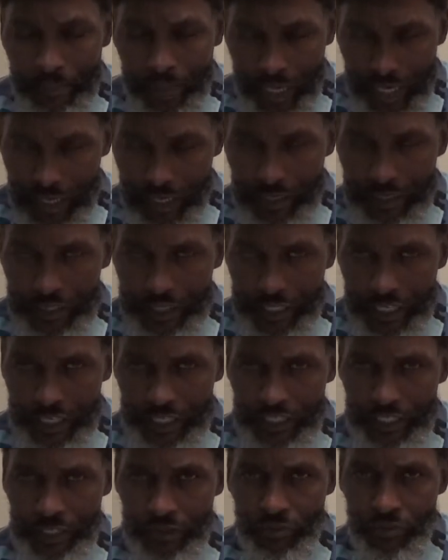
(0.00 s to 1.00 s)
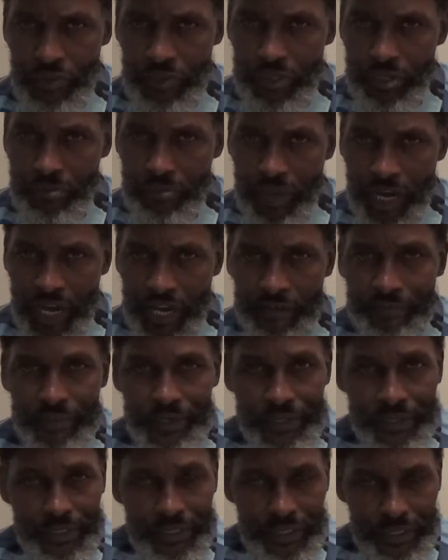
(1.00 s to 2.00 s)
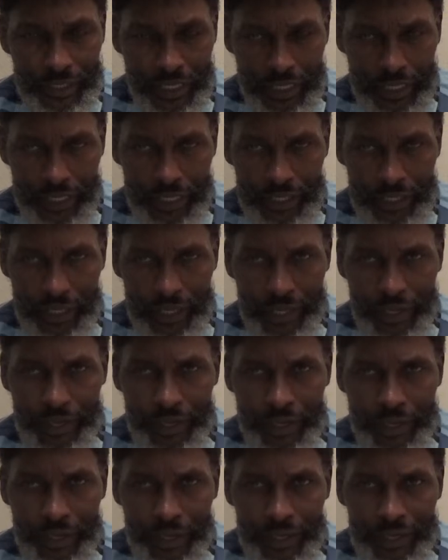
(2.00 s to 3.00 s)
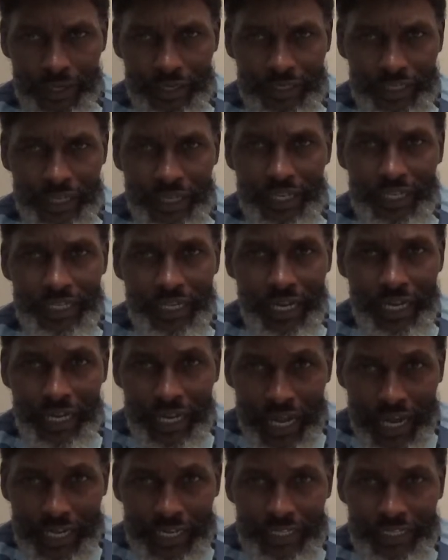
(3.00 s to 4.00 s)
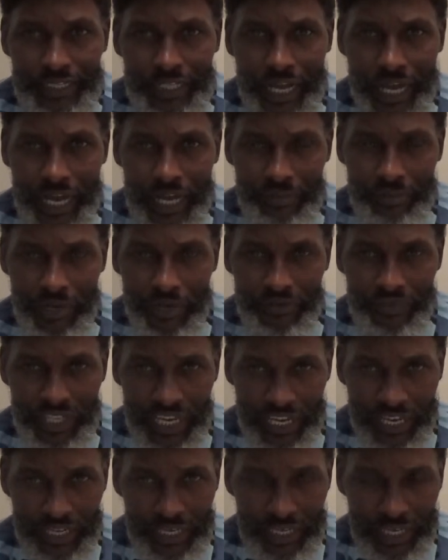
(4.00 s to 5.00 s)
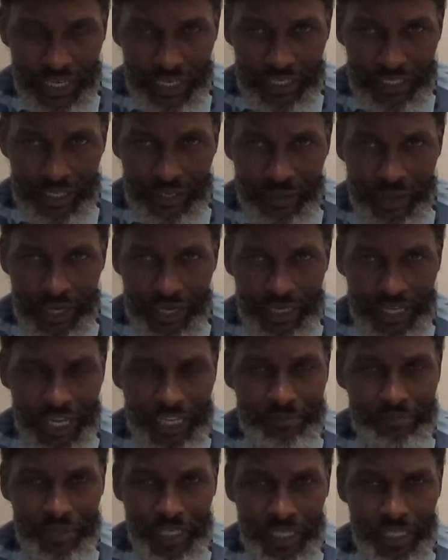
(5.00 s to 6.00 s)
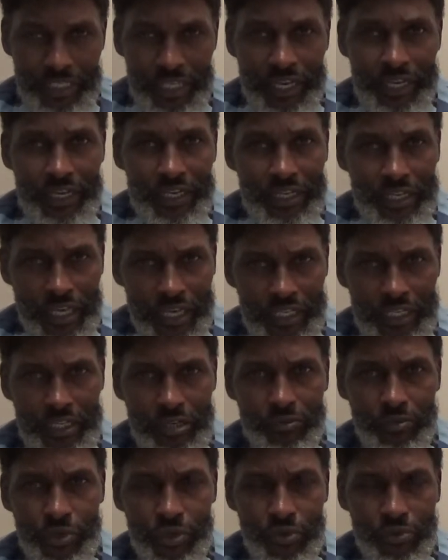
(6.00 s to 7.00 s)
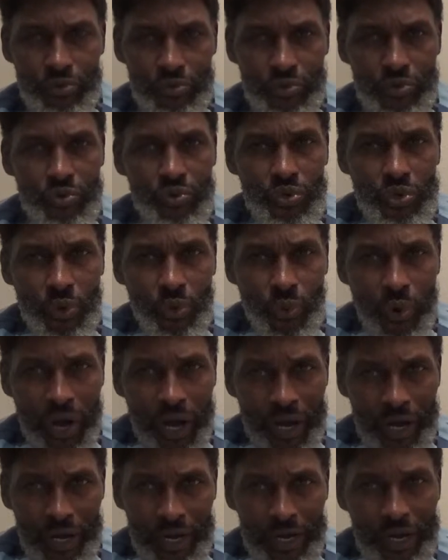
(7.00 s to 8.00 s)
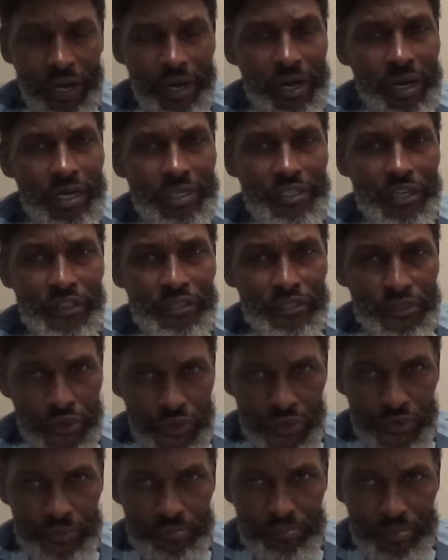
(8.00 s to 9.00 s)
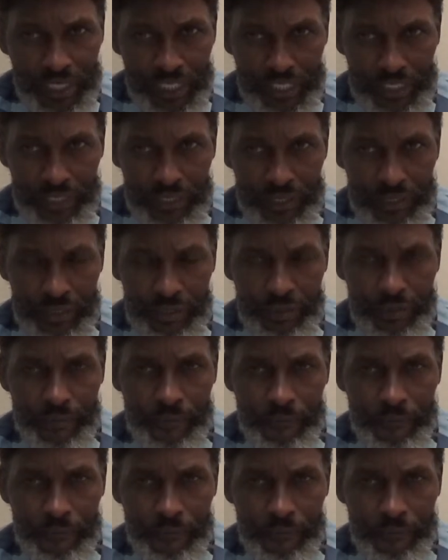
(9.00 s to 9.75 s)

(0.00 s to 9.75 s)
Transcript: pay attention what the Bible is saying. Saying the latter time of their kingdom. That means their kingdom will rule a while, the third beast.